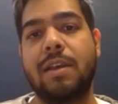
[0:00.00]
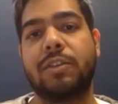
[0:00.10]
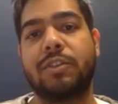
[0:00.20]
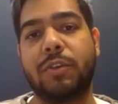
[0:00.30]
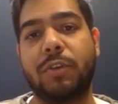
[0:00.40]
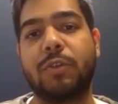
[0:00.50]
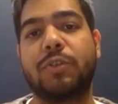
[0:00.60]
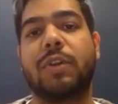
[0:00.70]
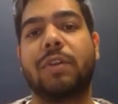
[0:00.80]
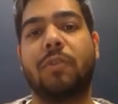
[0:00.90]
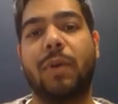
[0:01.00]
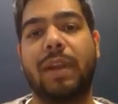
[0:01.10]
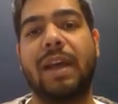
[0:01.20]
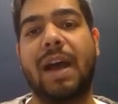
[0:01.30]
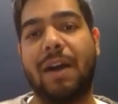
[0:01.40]
So you should
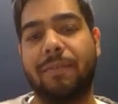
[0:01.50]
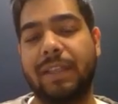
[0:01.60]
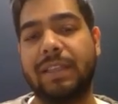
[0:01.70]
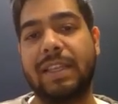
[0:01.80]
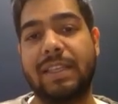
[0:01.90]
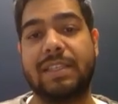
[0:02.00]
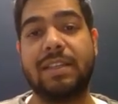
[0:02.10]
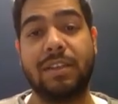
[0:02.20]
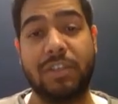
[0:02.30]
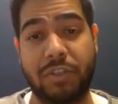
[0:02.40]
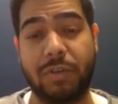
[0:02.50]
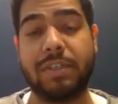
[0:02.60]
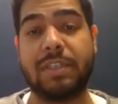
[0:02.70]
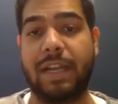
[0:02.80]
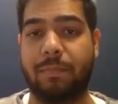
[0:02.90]
avoid having these should
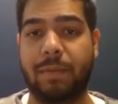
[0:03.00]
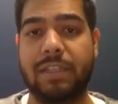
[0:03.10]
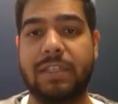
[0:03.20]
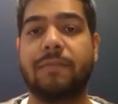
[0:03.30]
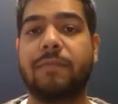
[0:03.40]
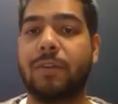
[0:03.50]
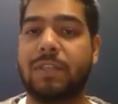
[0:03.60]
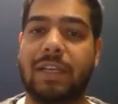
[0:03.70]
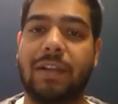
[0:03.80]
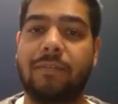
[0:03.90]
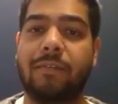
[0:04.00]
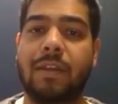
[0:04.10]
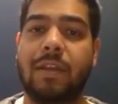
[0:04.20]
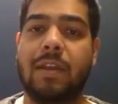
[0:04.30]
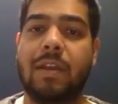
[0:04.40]
statements for yourself
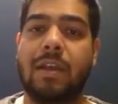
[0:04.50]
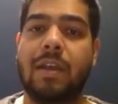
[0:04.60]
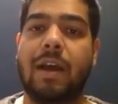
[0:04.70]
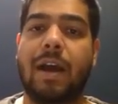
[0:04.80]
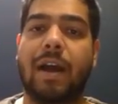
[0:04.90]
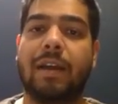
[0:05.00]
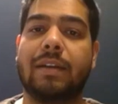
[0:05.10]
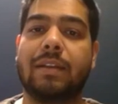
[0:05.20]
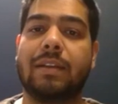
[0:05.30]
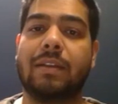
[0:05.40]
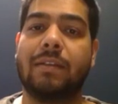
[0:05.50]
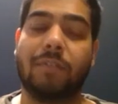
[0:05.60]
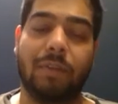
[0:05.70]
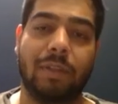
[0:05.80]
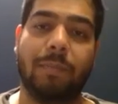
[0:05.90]
and
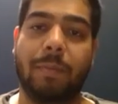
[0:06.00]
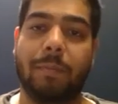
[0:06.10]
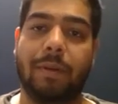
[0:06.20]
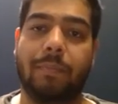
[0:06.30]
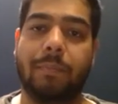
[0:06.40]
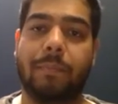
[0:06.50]
for other people.